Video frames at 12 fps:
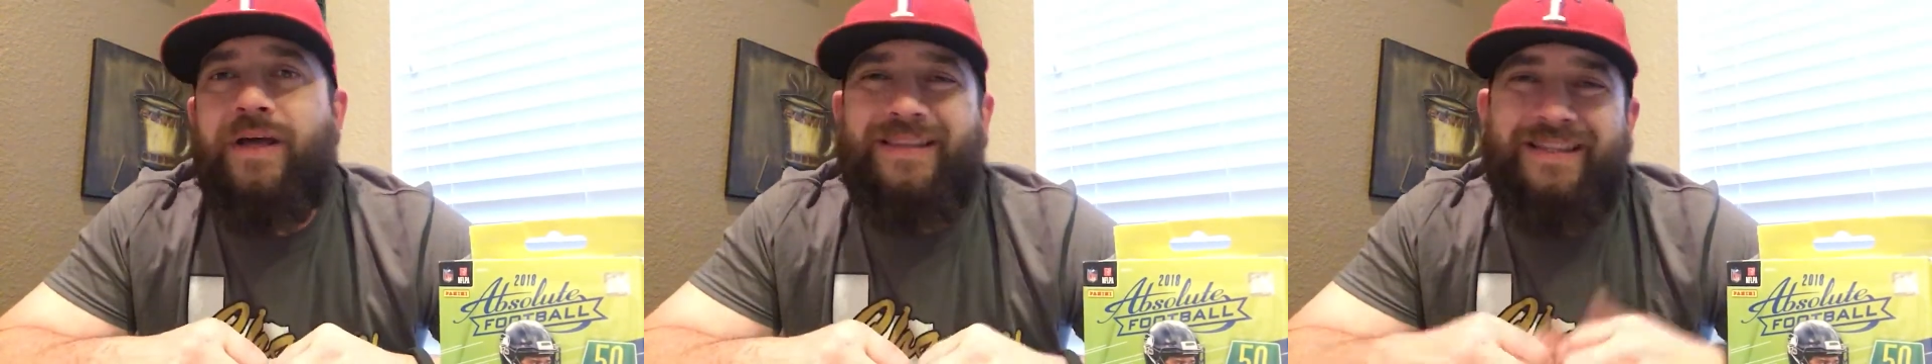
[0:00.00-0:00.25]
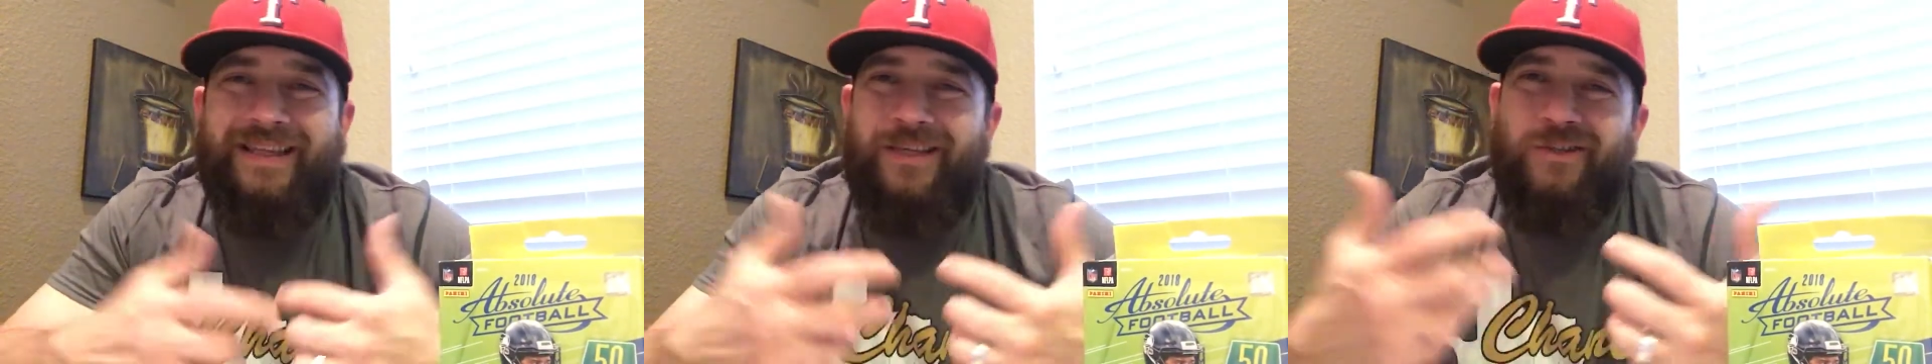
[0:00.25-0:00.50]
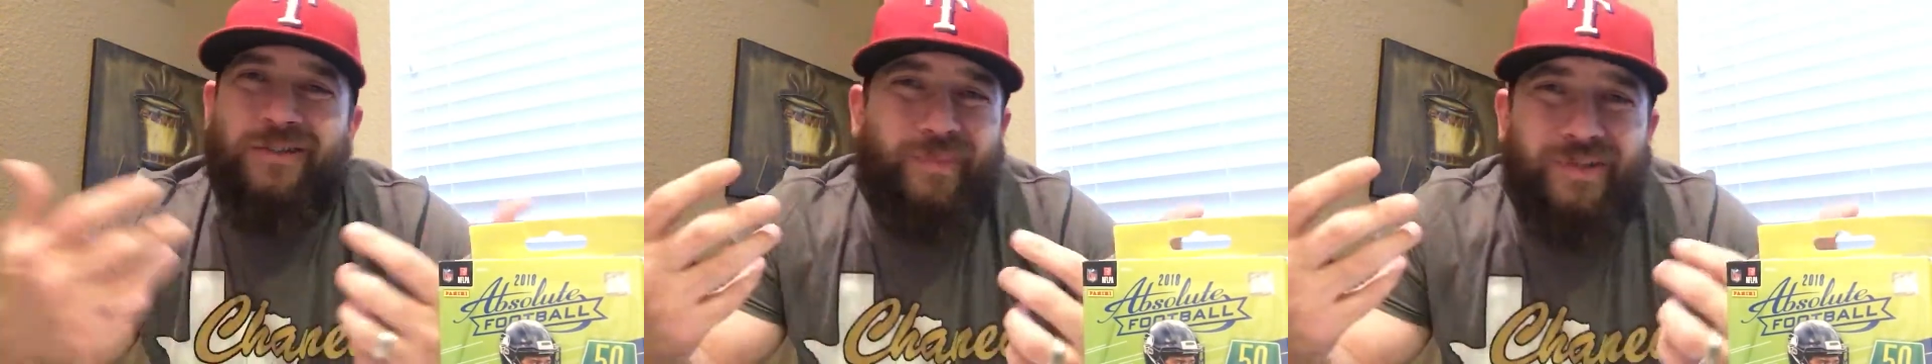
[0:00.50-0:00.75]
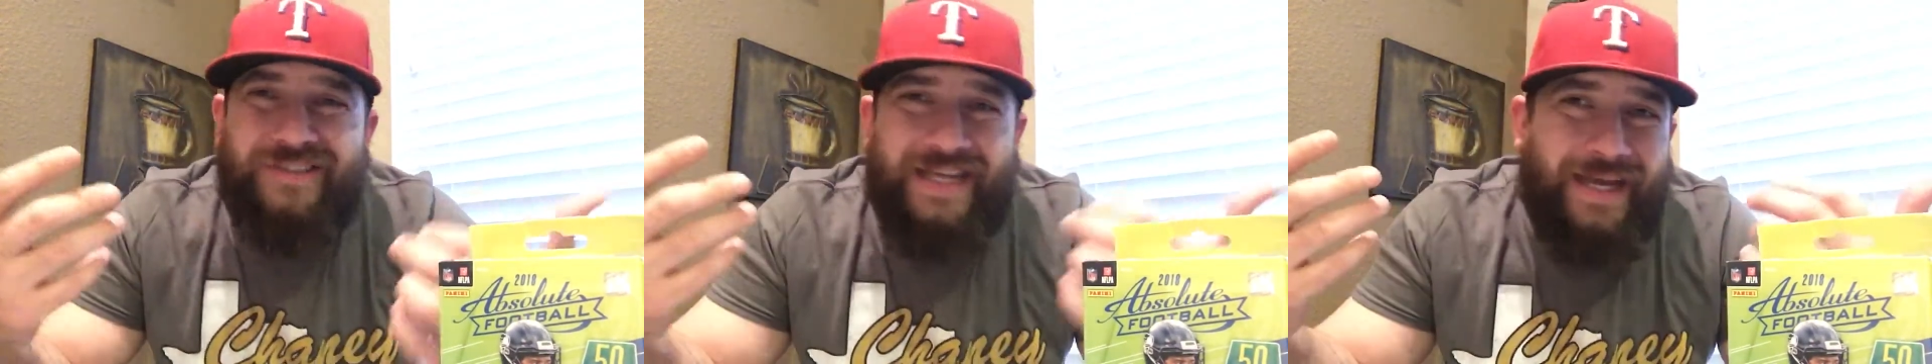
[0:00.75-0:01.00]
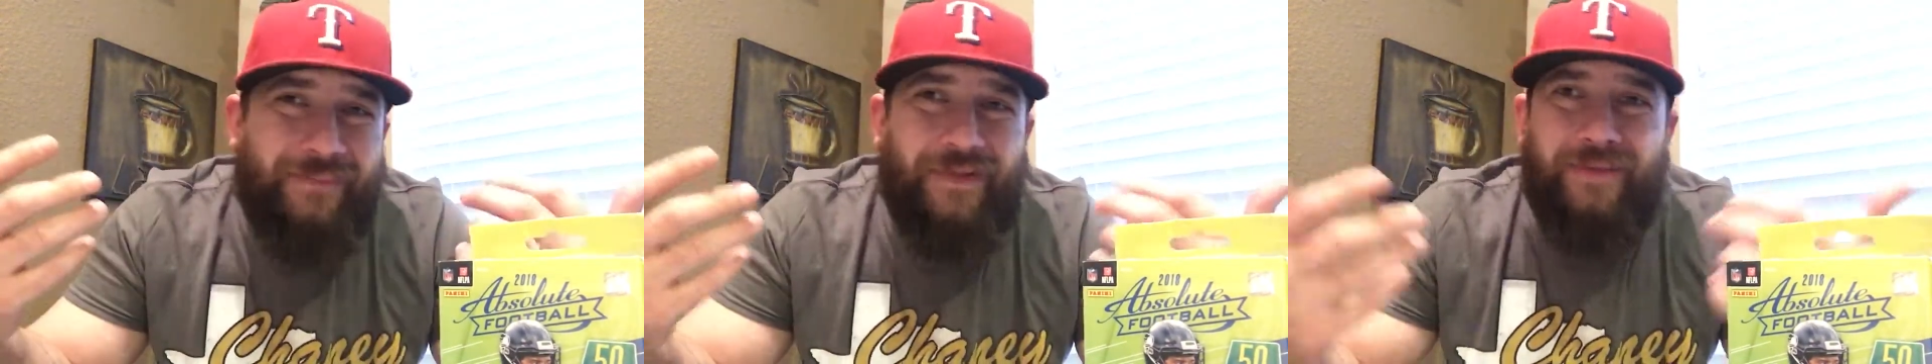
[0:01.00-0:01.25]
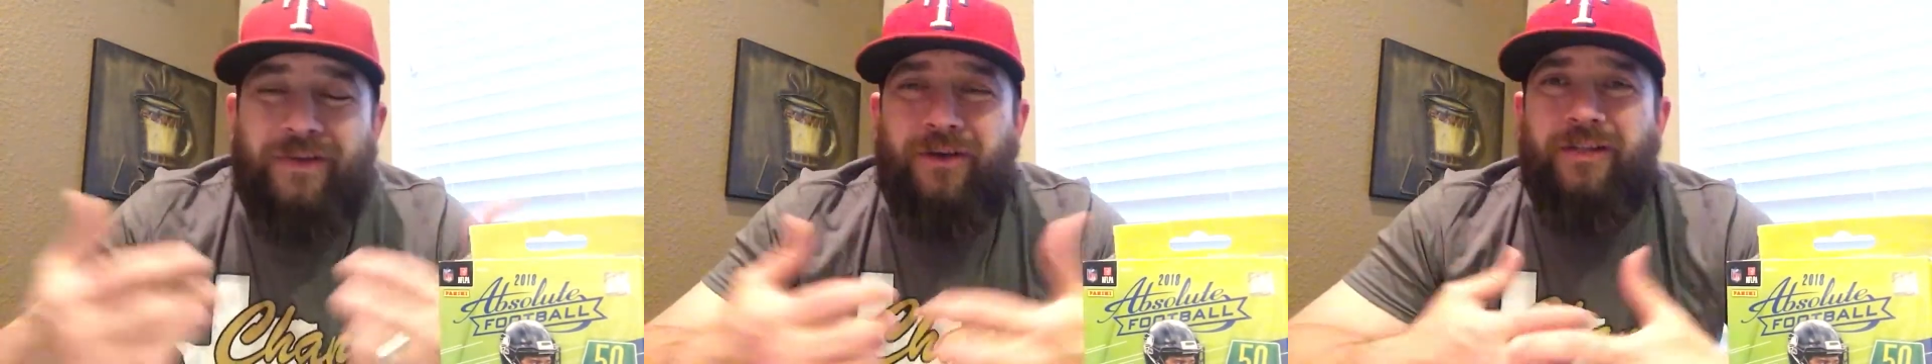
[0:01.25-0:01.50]
I think they usually put a time
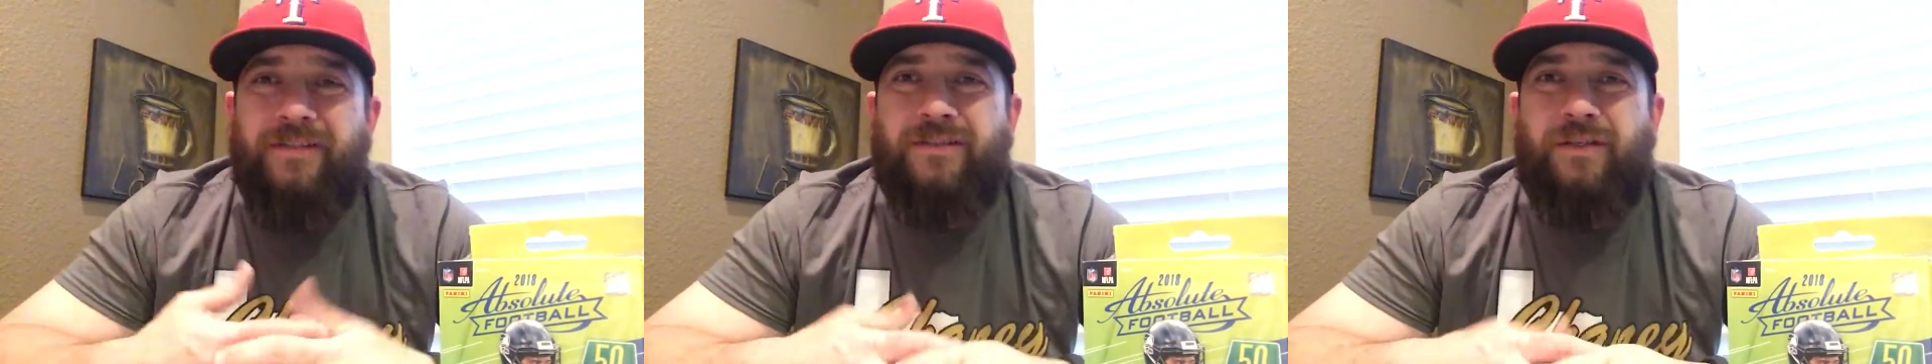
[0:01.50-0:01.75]
limit on it.